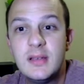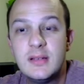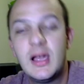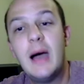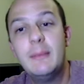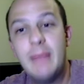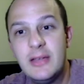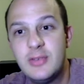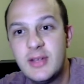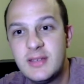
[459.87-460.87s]
combat
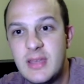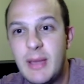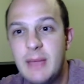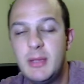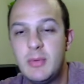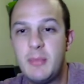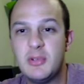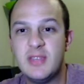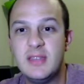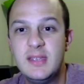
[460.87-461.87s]
tricks they might be
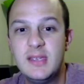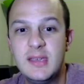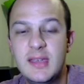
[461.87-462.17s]
representing,